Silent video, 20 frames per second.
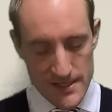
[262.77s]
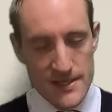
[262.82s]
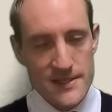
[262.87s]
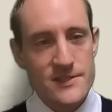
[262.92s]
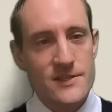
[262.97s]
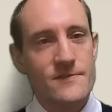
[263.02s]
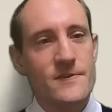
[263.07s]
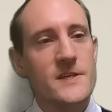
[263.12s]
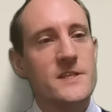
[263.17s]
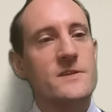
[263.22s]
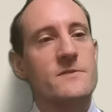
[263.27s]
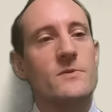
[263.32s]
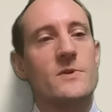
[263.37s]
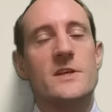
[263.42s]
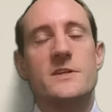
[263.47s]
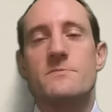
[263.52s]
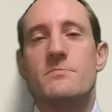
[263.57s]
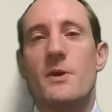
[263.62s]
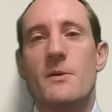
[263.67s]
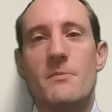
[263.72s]
So first of all,
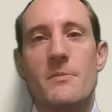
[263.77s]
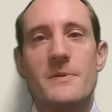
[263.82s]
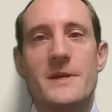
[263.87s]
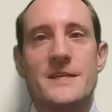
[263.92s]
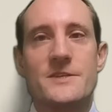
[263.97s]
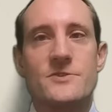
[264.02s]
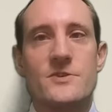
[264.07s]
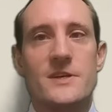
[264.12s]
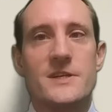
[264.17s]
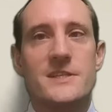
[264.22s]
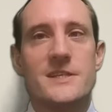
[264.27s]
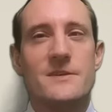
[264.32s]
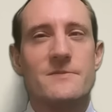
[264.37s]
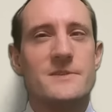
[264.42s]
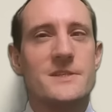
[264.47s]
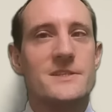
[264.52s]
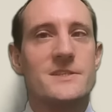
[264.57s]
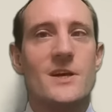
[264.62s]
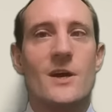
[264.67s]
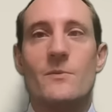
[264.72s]
it's probably instructive
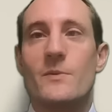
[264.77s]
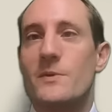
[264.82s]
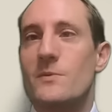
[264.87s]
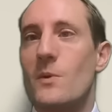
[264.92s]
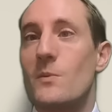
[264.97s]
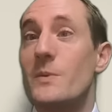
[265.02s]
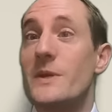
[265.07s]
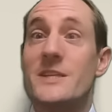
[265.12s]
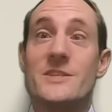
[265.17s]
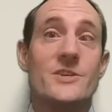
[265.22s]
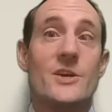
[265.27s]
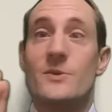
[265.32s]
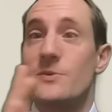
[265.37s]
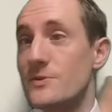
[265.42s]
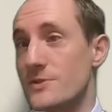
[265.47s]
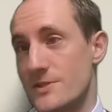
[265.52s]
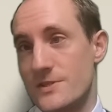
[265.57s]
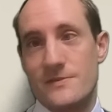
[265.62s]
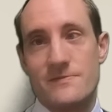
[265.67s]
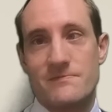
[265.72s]
to start with what we
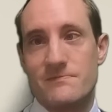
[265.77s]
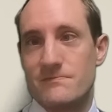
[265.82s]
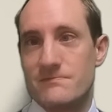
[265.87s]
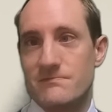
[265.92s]
don't